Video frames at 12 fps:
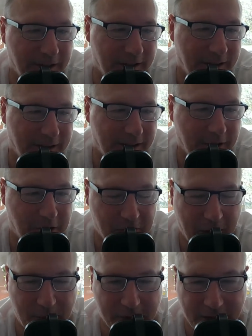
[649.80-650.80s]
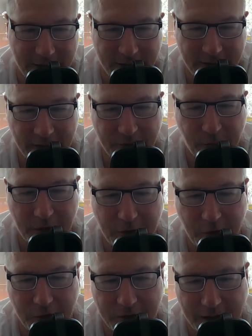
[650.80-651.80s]
are crap again if we
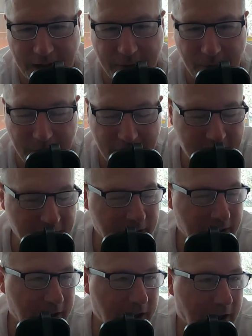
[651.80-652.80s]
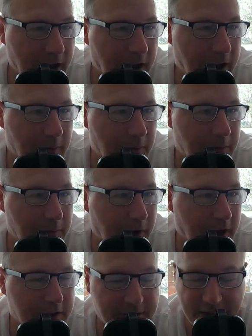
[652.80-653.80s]
lose a game.
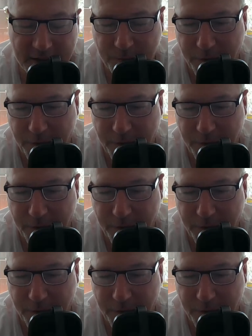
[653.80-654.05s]
I can see us